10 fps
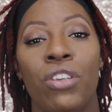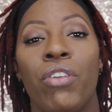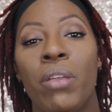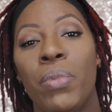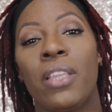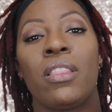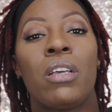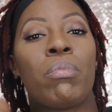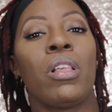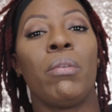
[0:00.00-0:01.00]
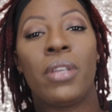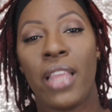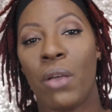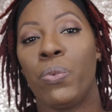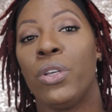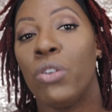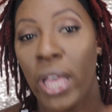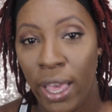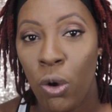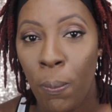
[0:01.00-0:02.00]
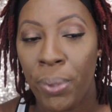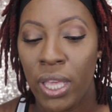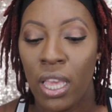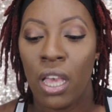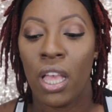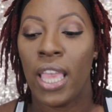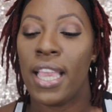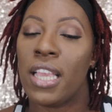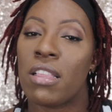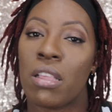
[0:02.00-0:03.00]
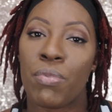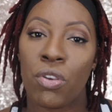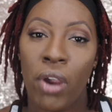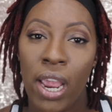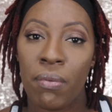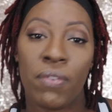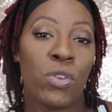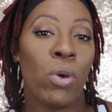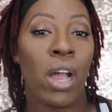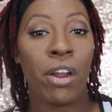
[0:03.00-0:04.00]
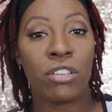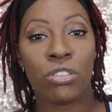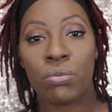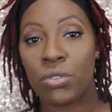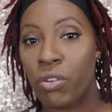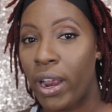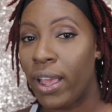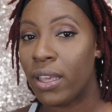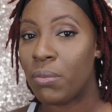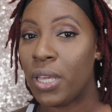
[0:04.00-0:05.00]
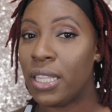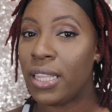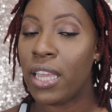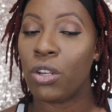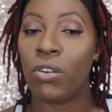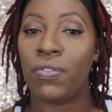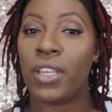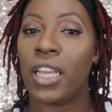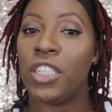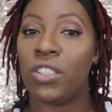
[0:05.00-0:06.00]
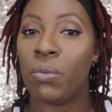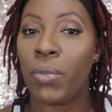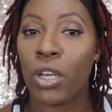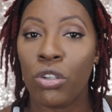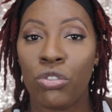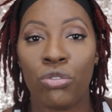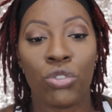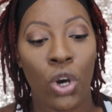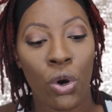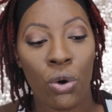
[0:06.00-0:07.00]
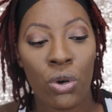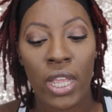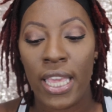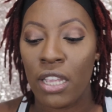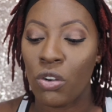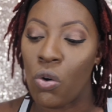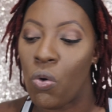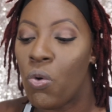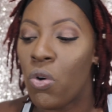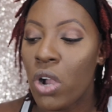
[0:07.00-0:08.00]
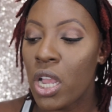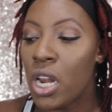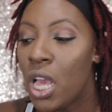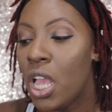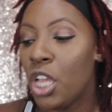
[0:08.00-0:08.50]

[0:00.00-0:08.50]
great big thumbs up, because that will help. And subscribe if you aren't subscribed. Hit that notification bell to turn it on.